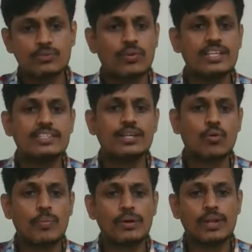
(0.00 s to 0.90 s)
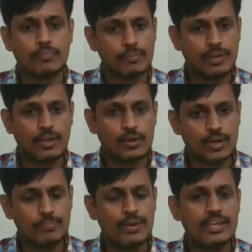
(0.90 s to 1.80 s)
One is the open or public
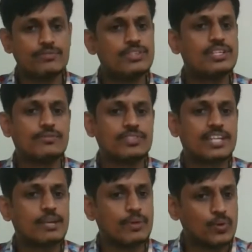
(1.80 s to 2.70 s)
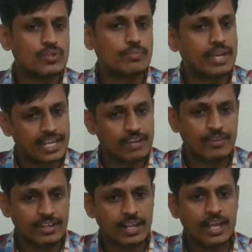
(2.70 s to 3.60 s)
APIs, which can be used by
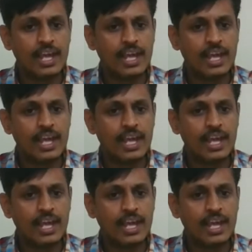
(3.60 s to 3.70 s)
anyone,